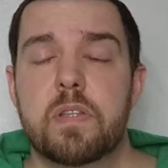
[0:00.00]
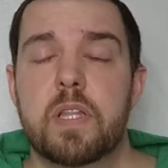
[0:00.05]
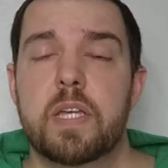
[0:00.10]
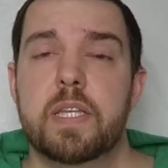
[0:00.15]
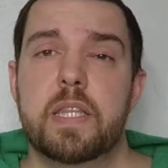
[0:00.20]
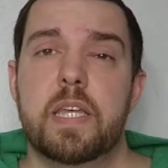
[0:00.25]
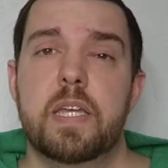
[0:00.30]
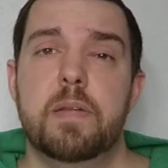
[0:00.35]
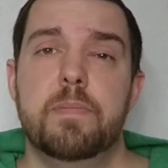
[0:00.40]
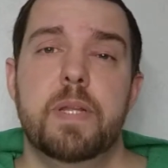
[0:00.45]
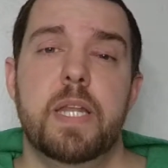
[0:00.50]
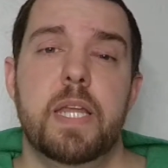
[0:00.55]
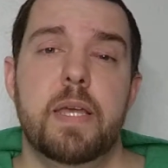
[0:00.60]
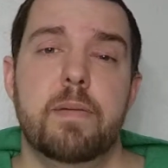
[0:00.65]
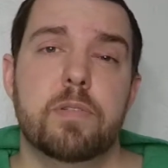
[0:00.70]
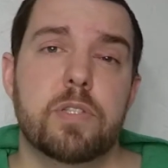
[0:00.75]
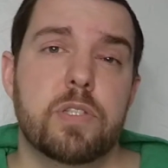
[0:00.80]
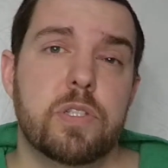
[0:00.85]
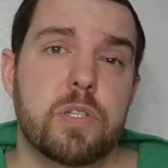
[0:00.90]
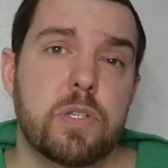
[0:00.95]
like they had been
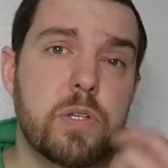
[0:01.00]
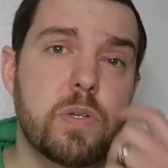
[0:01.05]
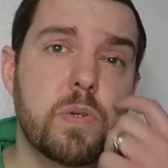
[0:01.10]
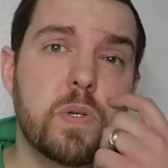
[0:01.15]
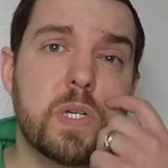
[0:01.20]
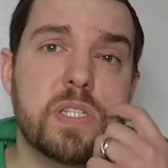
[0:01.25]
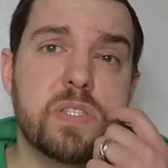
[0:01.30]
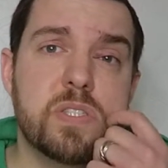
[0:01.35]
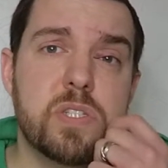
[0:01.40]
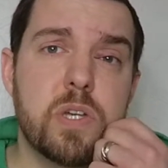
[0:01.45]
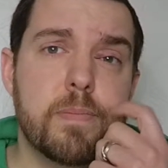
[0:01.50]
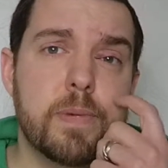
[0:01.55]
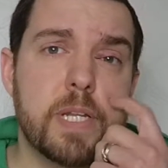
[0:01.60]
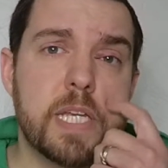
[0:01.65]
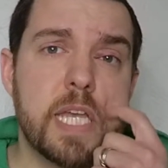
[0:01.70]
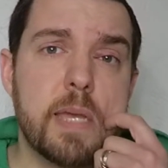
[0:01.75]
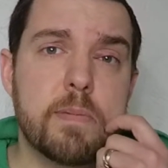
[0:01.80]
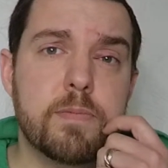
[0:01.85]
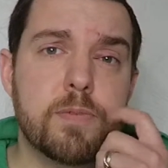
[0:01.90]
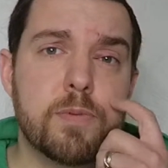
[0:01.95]
able to do in so
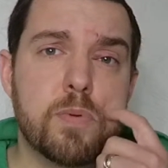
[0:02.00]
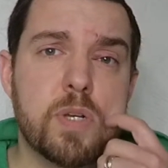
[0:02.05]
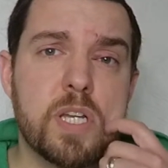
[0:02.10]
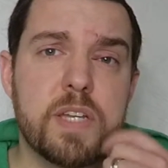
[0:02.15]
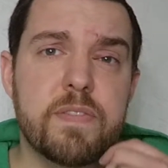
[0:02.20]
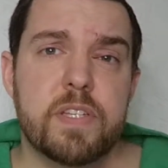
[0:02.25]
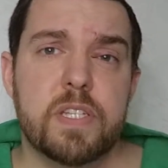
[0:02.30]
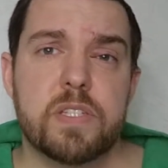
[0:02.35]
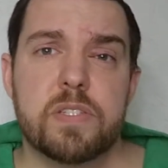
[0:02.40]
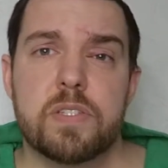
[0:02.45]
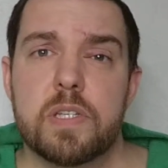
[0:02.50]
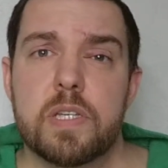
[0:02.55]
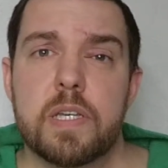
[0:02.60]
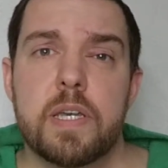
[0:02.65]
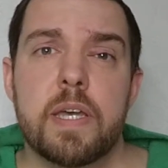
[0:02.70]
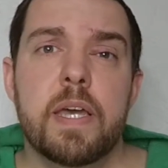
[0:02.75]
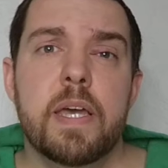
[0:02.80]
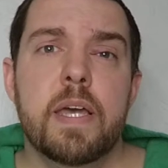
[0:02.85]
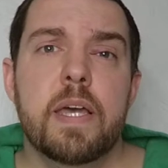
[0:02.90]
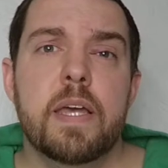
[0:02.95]
many games previously.